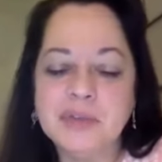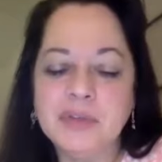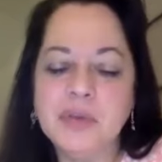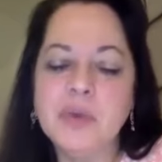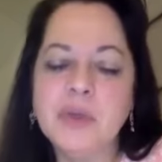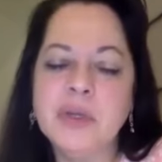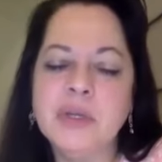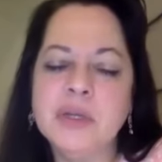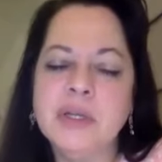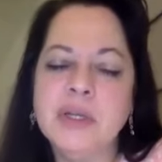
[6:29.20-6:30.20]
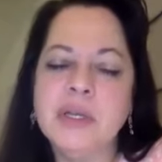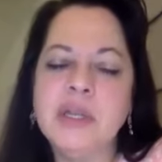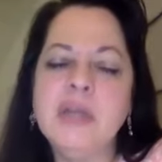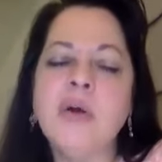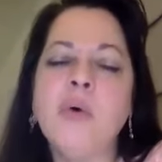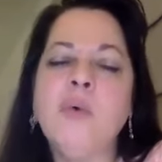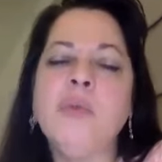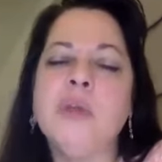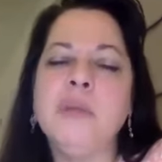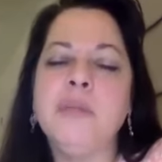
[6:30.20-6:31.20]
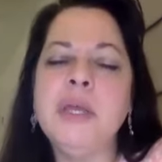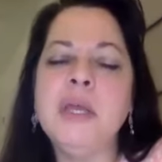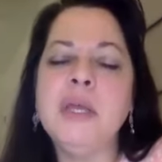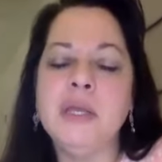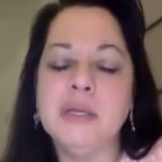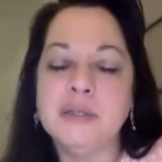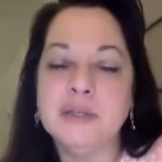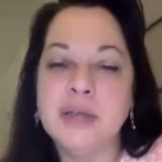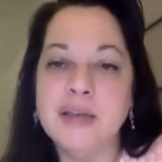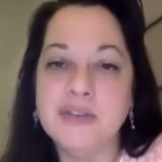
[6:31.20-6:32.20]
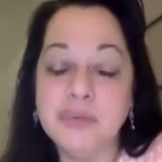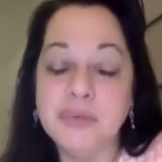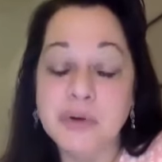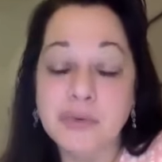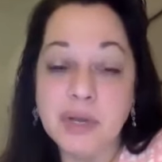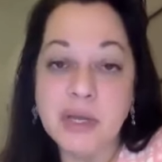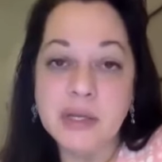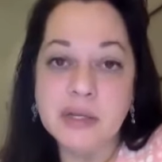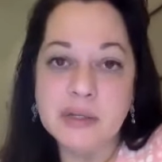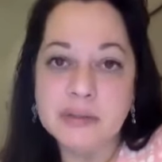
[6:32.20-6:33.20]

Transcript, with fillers: You would need only be as you were created.